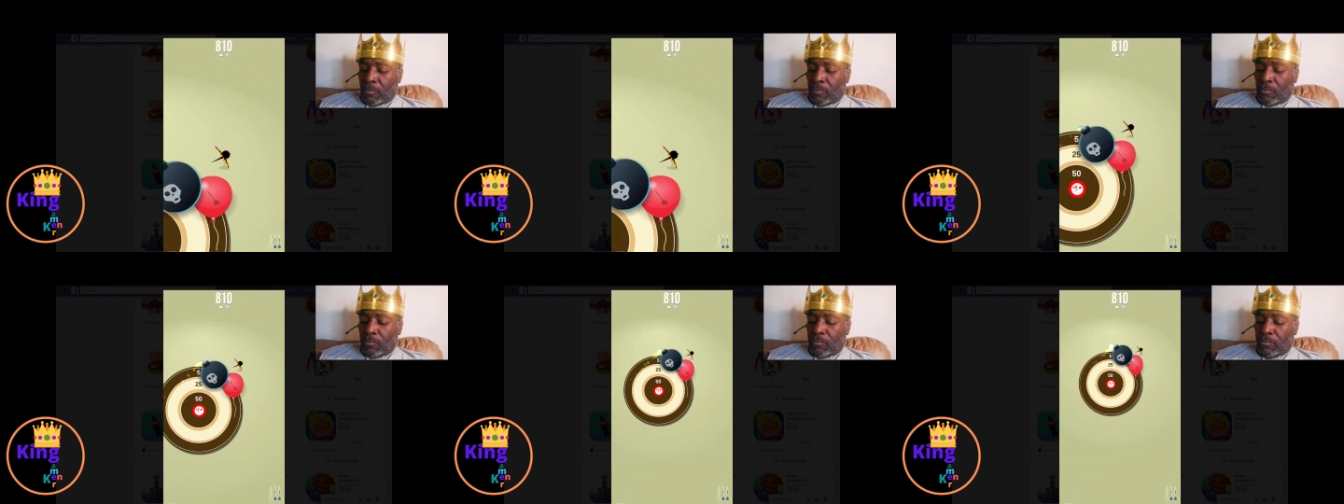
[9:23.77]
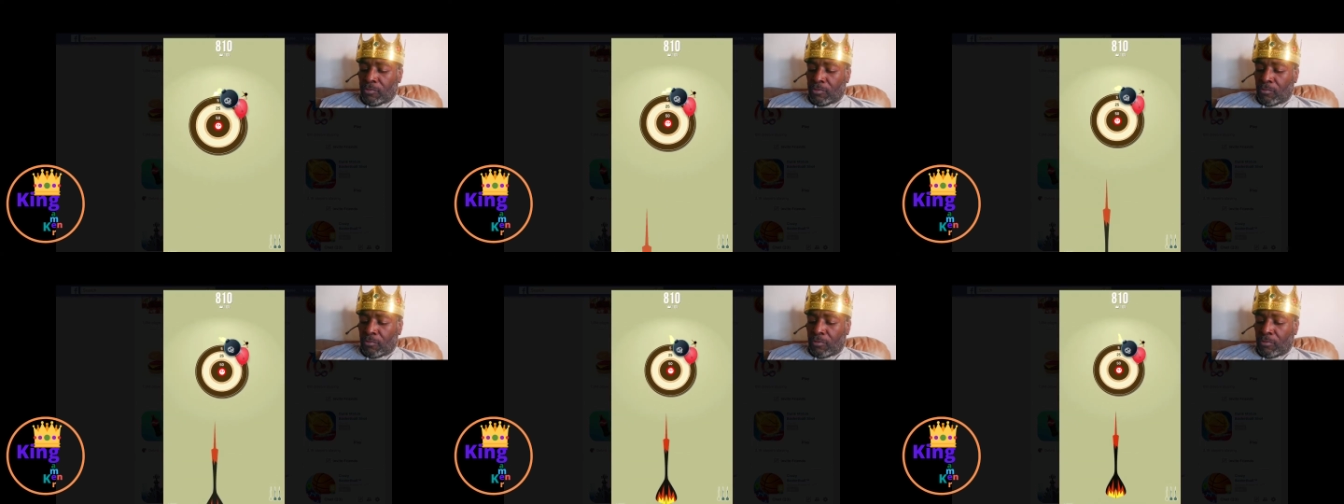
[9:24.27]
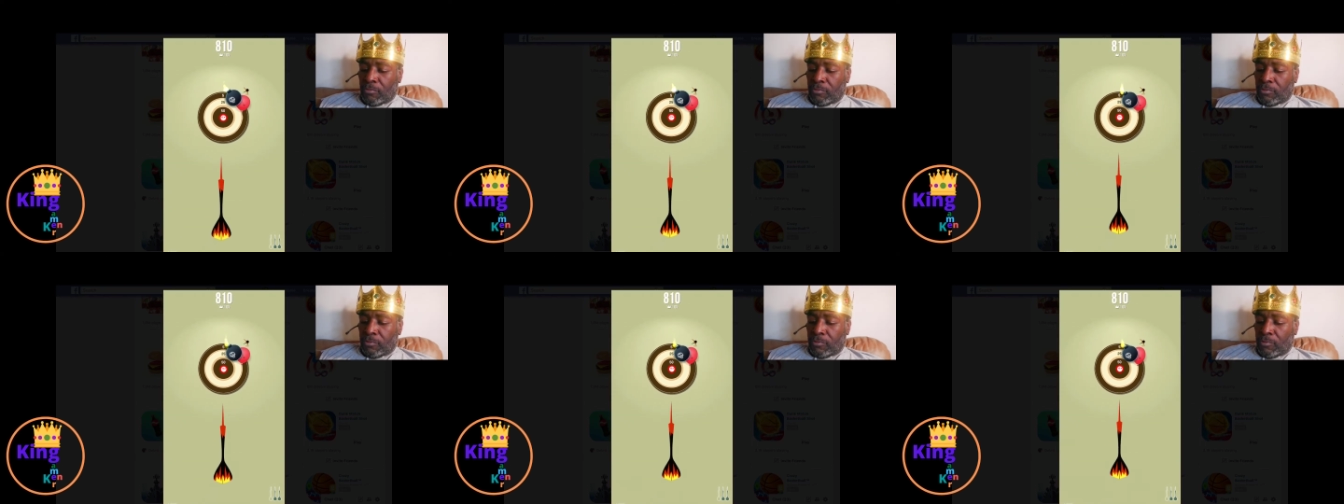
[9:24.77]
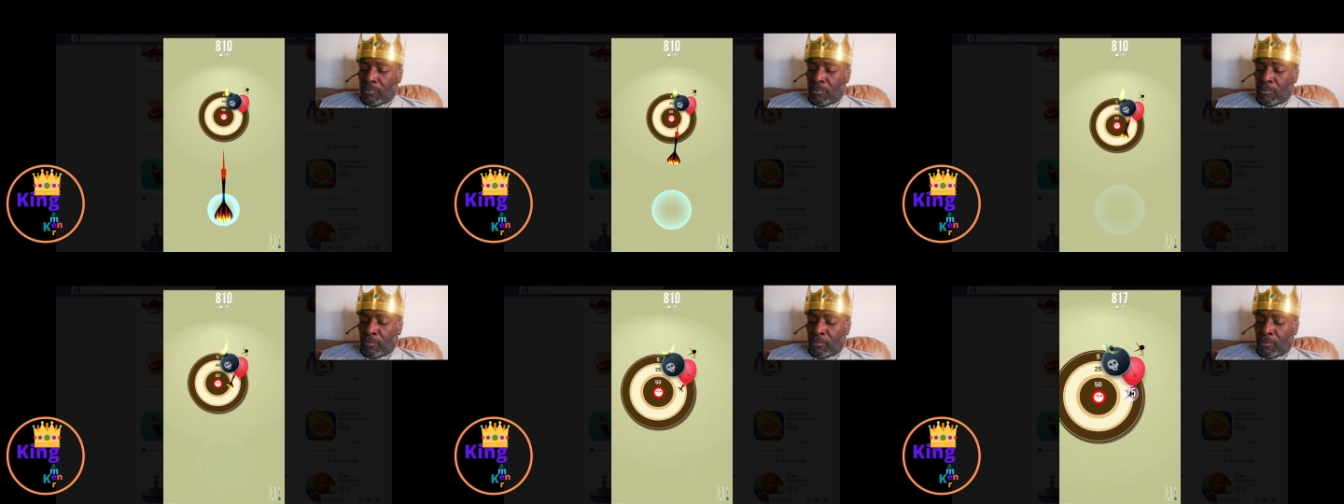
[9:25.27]
Oh, so close.
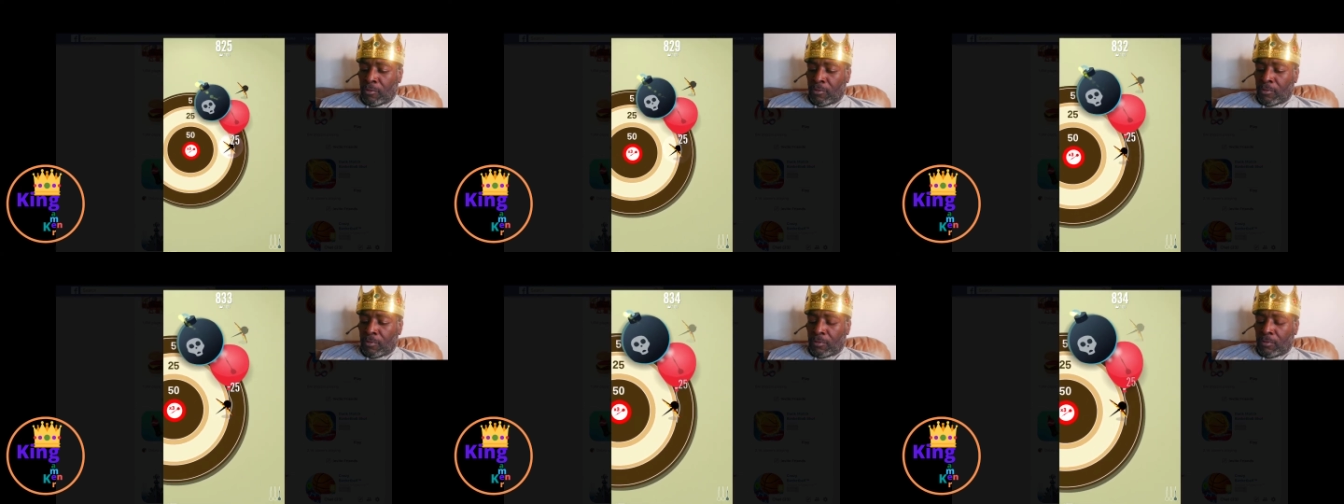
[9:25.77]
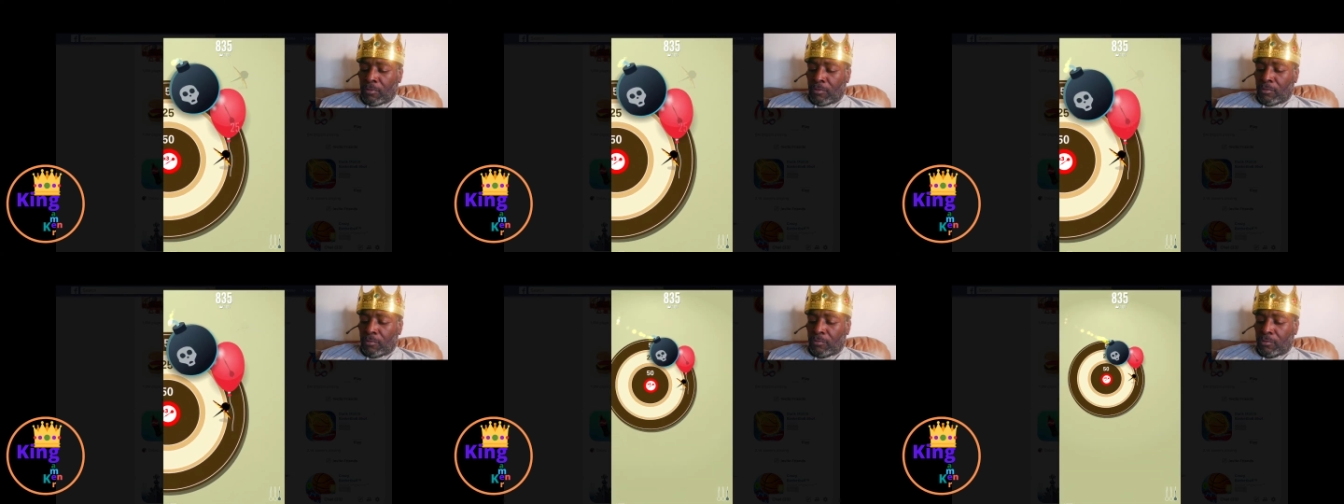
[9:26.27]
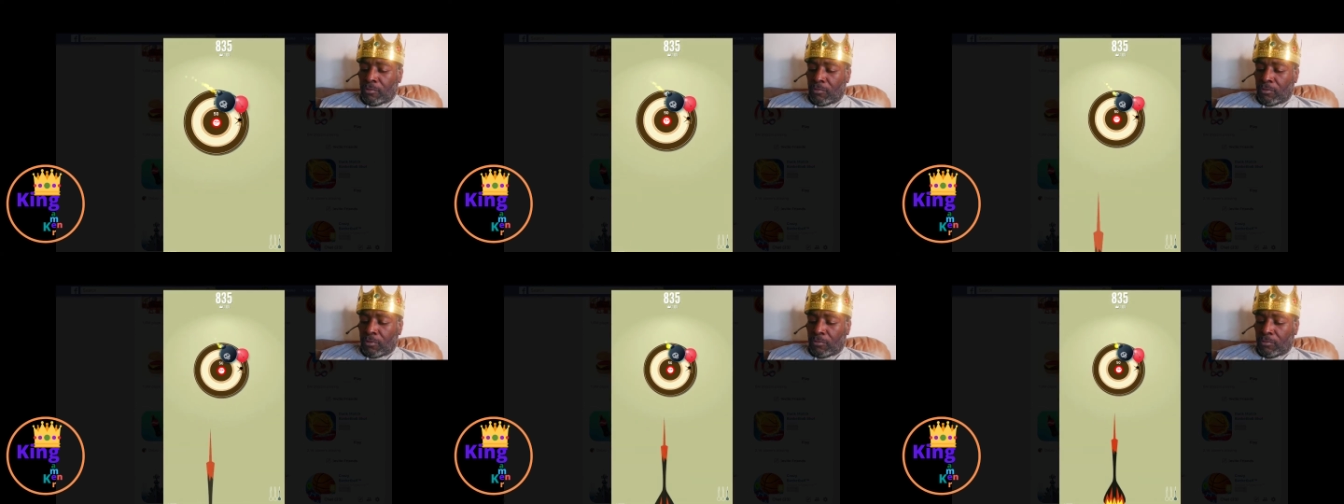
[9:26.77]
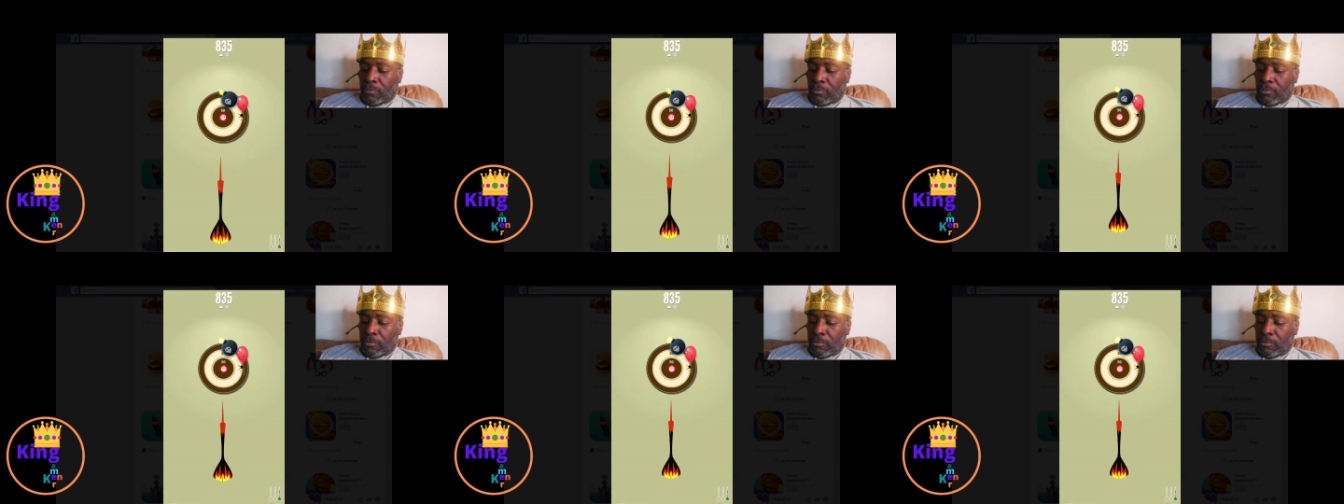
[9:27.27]
Oh, so close.